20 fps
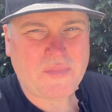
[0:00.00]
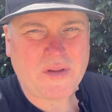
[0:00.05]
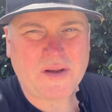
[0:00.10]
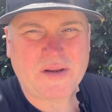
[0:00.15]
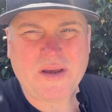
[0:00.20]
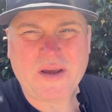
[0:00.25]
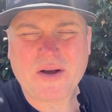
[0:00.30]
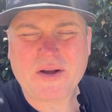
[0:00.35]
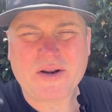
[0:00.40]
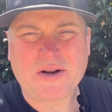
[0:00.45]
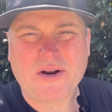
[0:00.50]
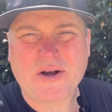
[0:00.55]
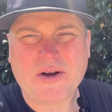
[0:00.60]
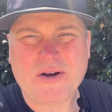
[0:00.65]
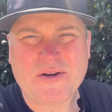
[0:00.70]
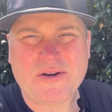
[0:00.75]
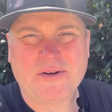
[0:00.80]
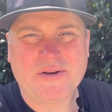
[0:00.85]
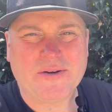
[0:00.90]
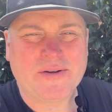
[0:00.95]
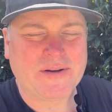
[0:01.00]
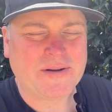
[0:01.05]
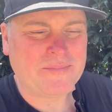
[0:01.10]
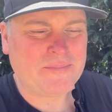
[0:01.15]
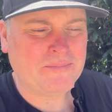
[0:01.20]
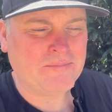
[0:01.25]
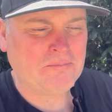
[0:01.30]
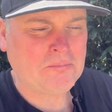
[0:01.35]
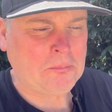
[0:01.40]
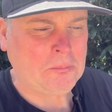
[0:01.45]
yeah, I don't
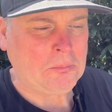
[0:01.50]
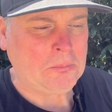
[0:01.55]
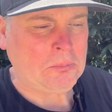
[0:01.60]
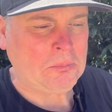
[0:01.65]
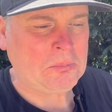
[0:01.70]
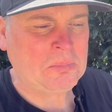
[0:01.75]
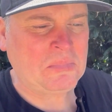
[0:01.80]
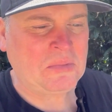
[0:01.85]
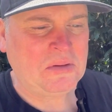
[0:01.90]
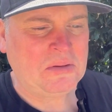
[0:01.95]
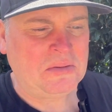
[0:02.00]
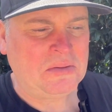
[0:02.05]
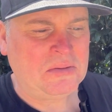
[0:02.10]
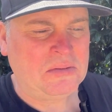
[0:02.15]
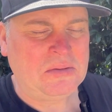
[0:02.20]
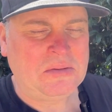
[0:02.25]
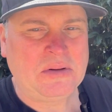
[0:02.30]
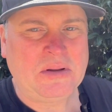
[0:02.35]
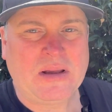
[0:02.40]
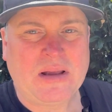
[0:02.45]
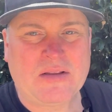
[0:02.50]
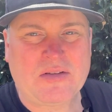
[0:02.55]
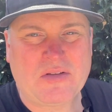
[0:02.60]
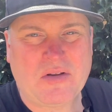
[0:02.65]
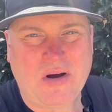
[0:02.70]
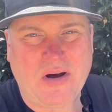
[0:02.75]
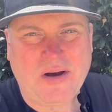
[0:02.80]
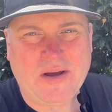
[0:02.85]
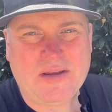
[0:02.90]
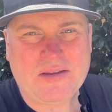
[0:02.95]
know. It's
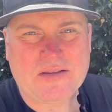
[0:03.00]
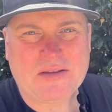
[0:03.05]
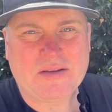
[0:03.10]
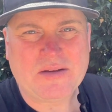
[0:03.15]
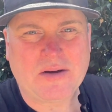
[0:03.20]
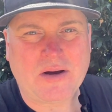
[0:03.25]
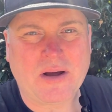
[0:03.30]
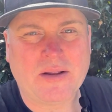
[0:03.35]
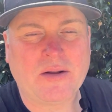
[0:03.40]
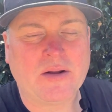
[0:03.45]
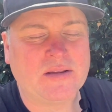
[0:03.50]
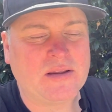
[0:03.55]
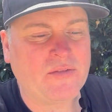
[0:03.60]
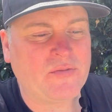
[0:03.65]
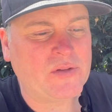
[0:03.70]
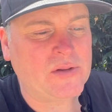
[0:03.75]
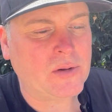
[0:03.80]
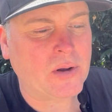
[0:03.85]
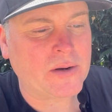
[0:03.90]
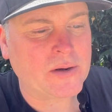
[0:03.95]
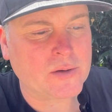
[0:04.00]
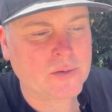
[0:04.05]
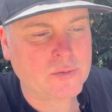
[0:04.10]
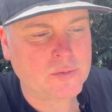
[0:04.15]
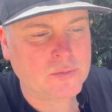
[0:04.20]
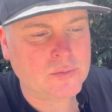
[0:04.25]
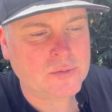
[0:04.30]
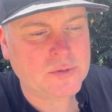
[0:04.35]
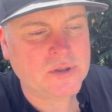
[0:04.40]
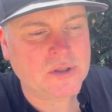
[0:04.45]
nice. I definitely like it
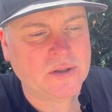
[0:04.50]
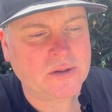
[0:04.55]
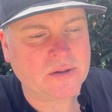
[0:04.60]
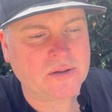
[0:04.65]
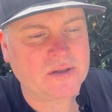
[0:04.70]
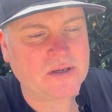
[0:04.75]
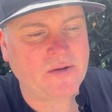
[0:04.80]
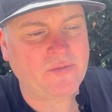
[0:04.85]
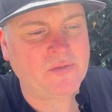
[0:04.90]
cooked. I'm